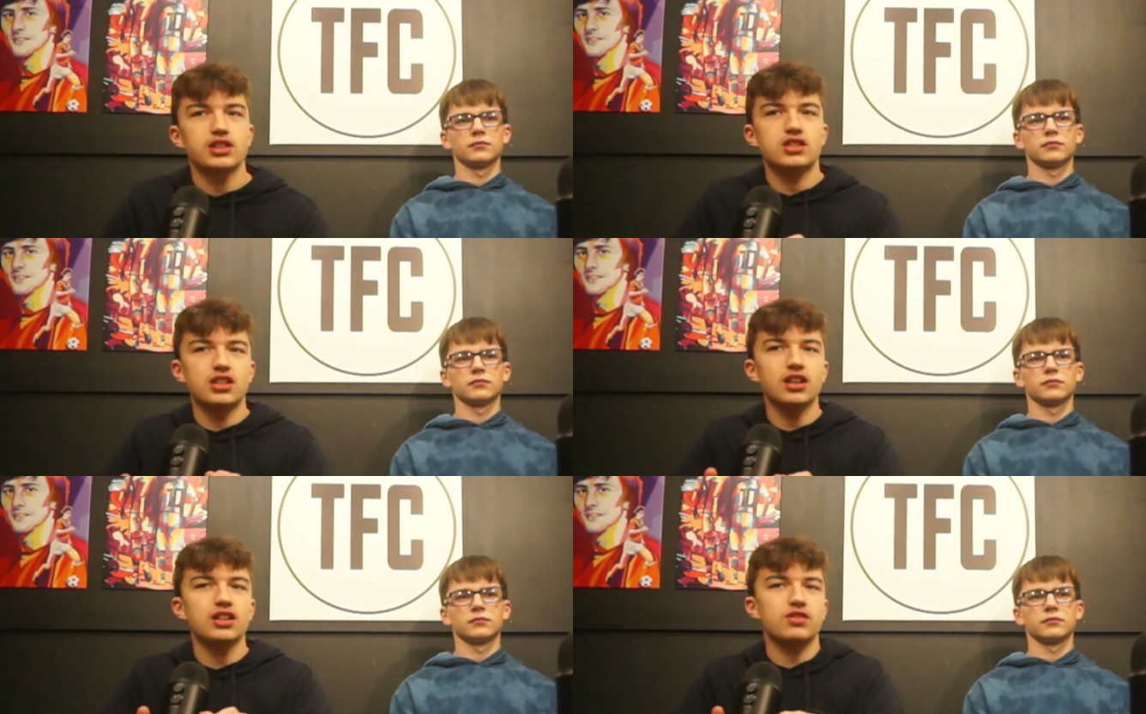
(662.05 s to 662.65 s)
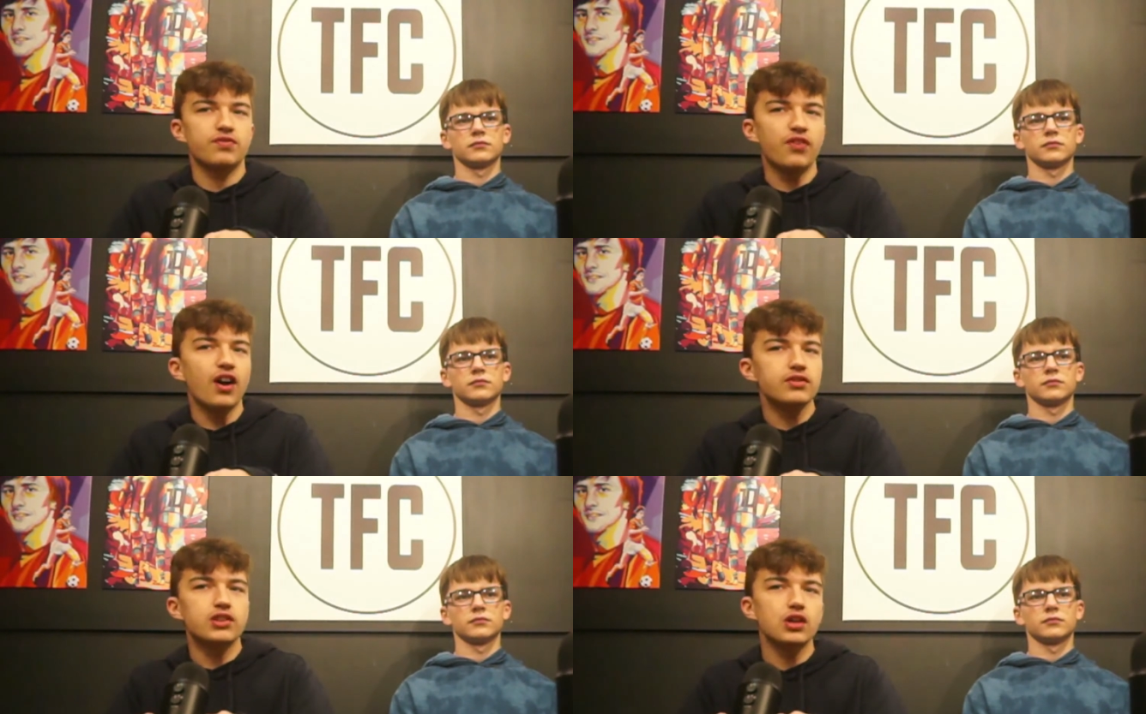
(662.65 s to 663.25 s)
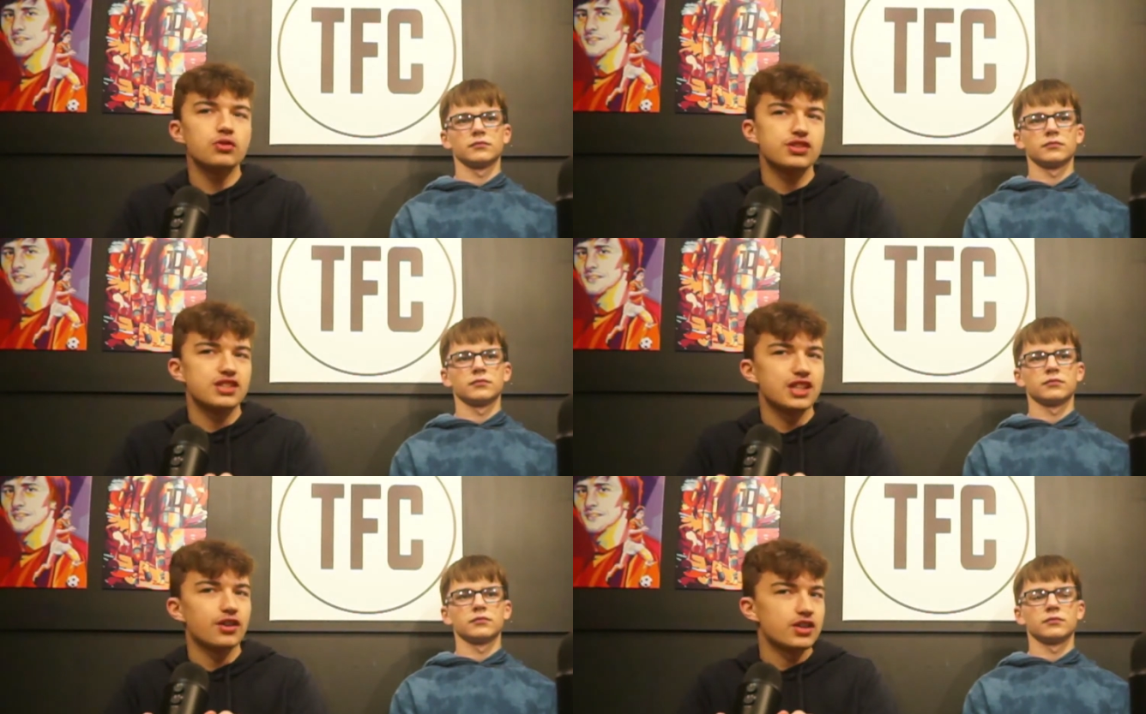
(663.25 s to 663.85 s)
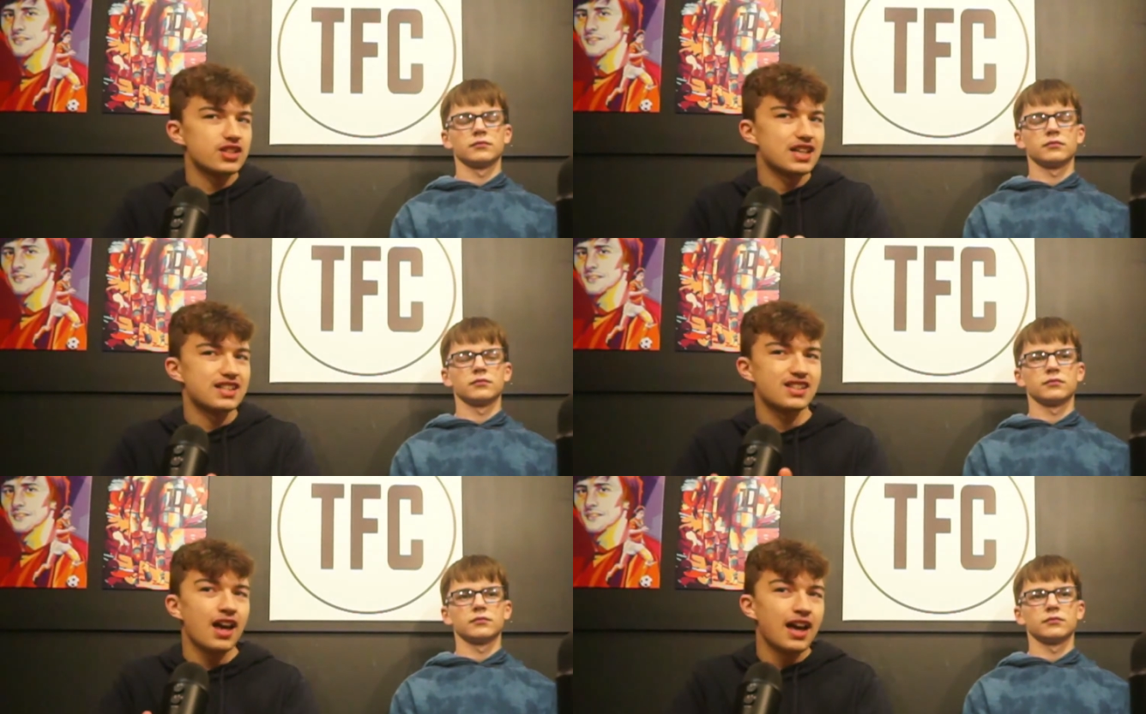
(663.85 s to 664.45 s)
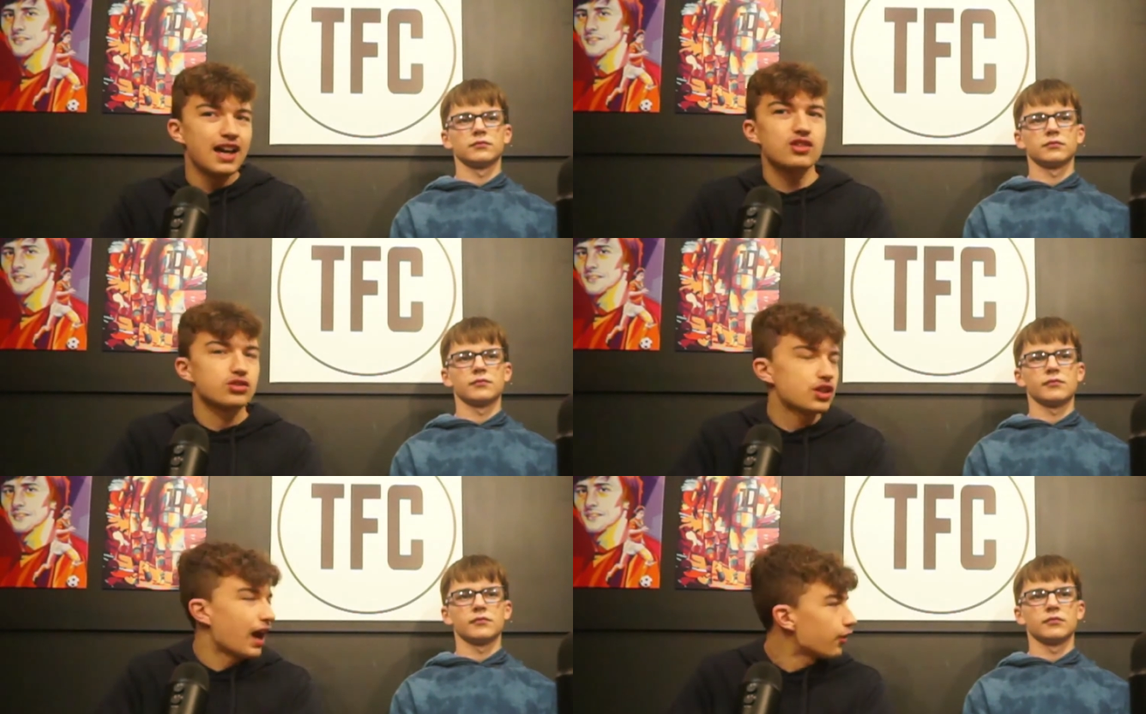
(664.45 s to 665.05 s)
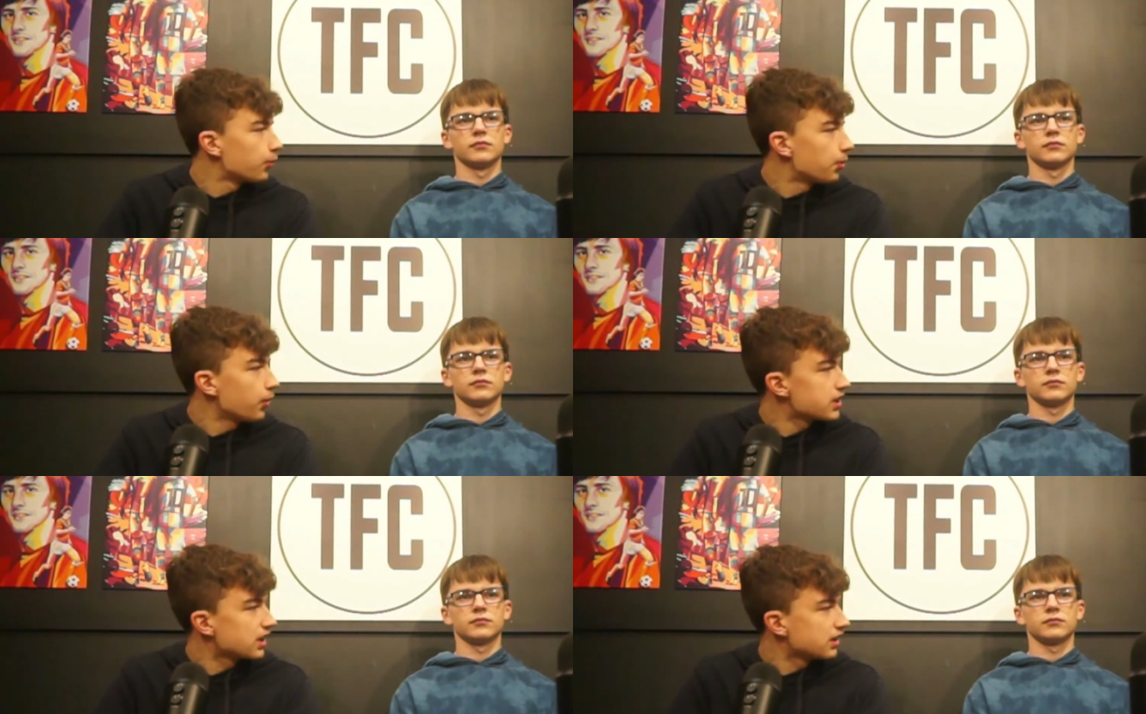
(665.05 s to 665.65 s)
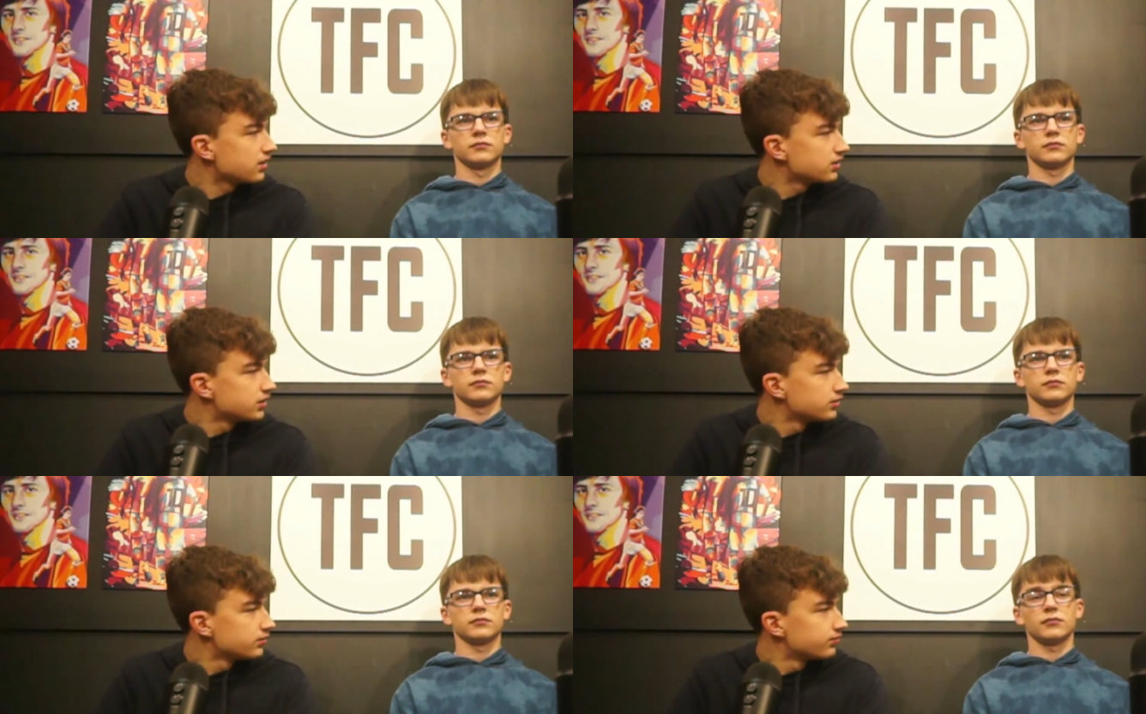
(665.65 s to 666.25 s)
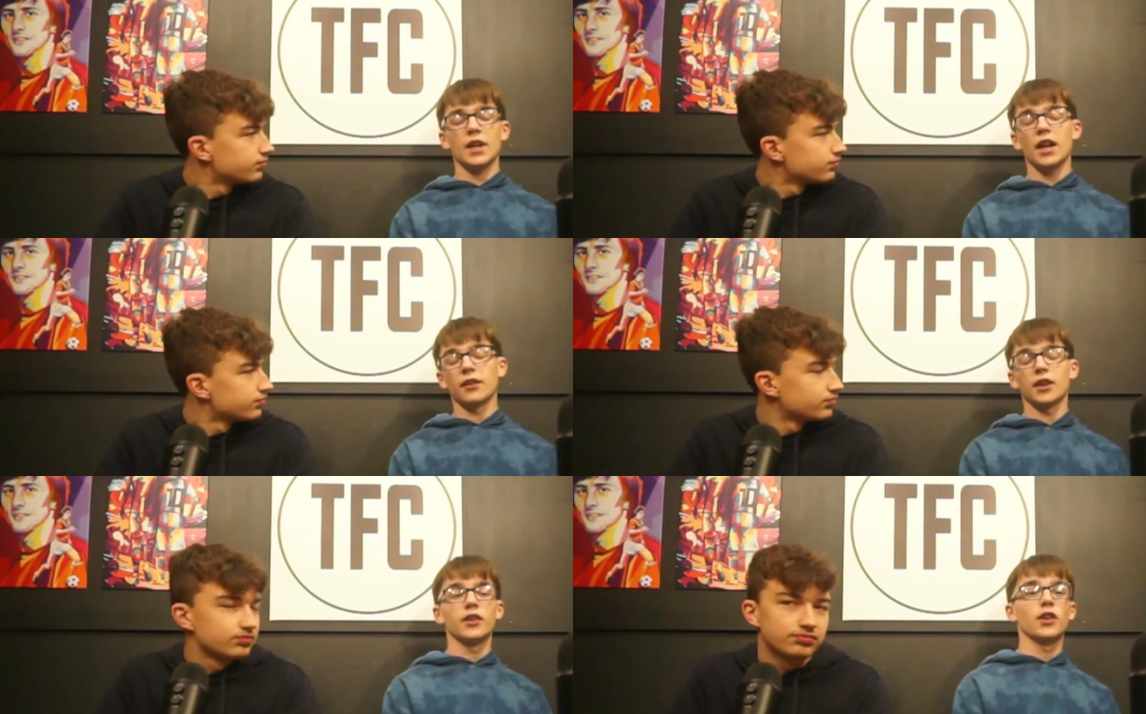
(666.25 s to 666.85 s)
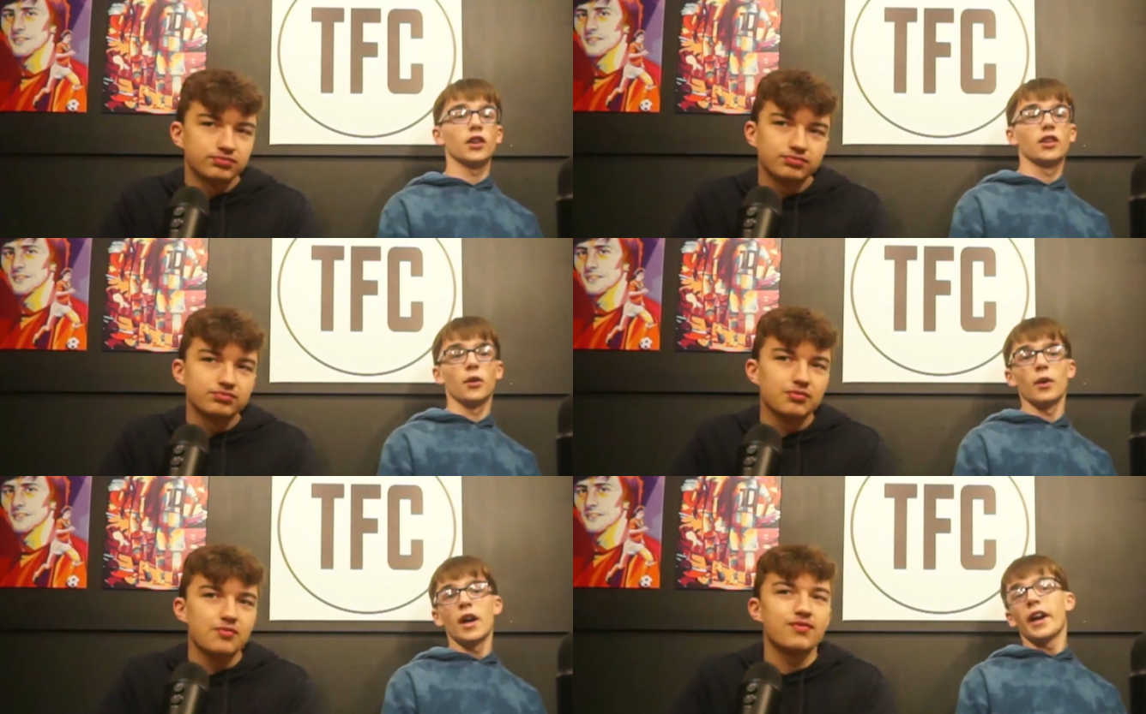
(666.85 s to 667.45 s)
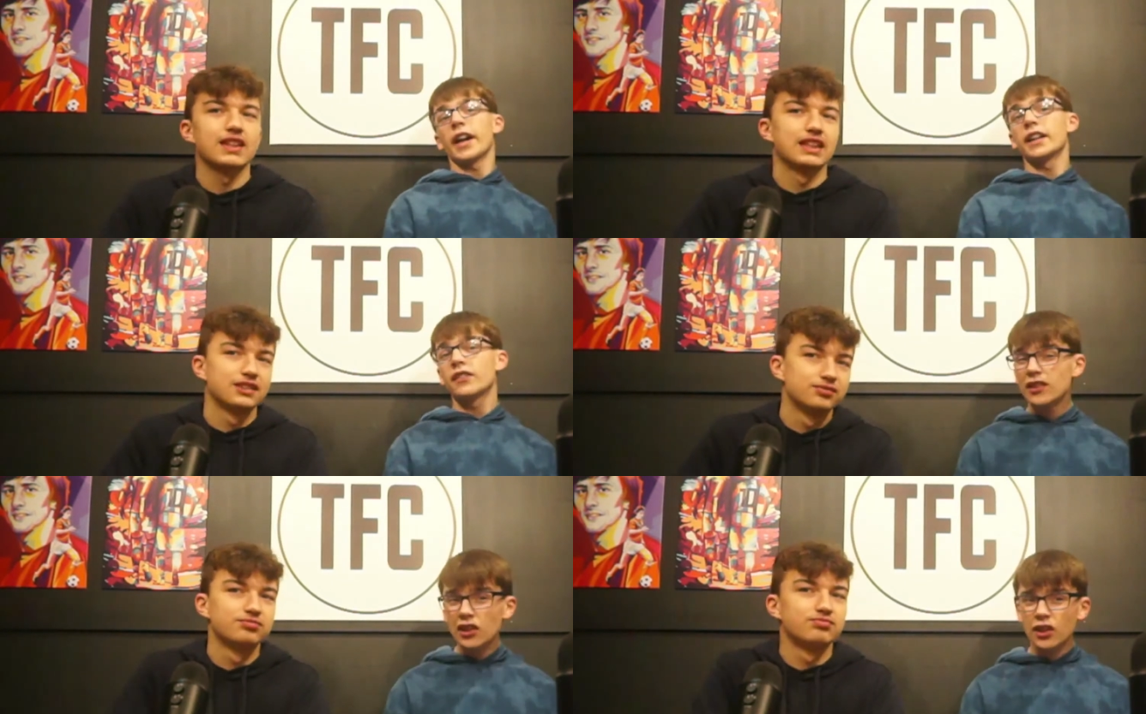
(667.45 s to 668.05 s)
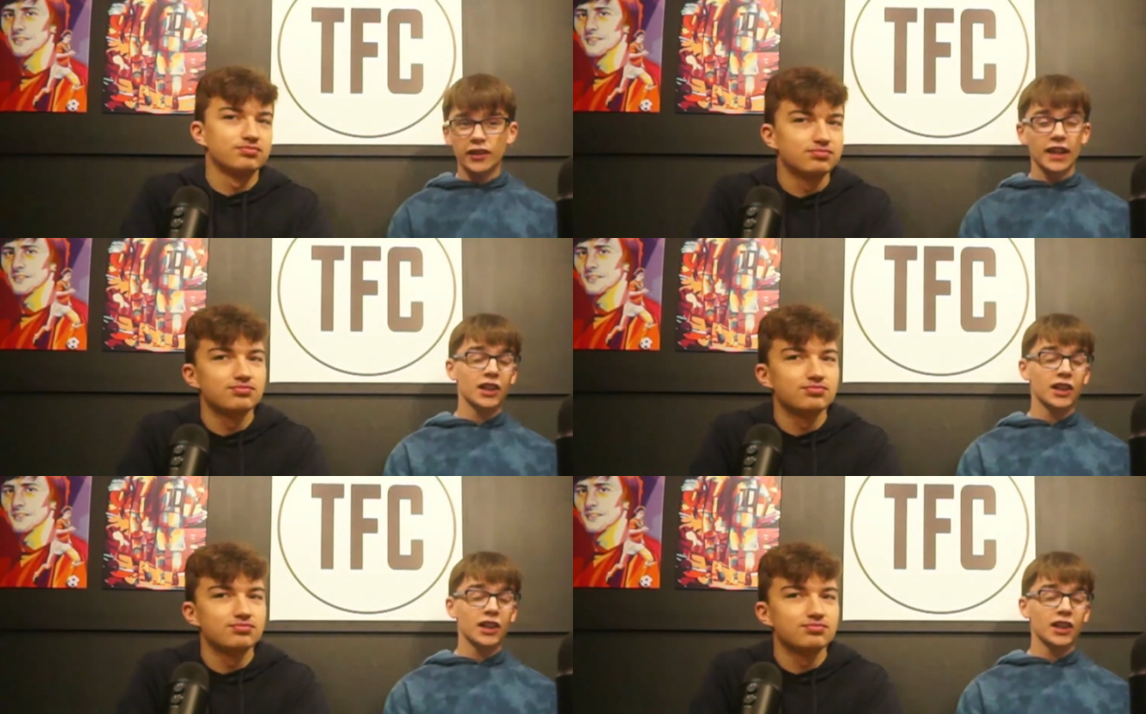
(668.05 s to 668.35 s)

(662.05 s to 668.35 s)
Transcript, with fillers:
Speaker 1: starts, 5 goals and 0 assists. It's not terrible,
Speaker 2: is it? No, no, not at all. And if you look at their